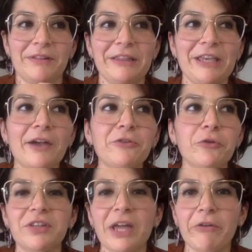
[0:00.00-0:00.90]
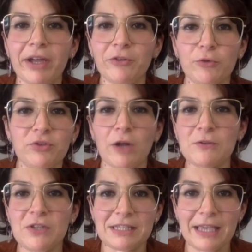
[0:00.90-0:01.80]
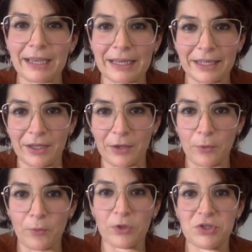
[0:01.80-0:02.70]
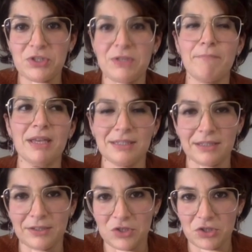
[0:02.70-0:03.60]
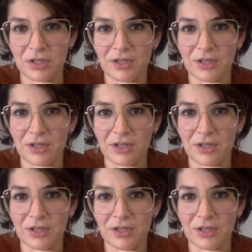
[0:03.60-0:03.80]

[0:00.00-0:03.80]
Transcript: the actor or the director who tells exactly which is the message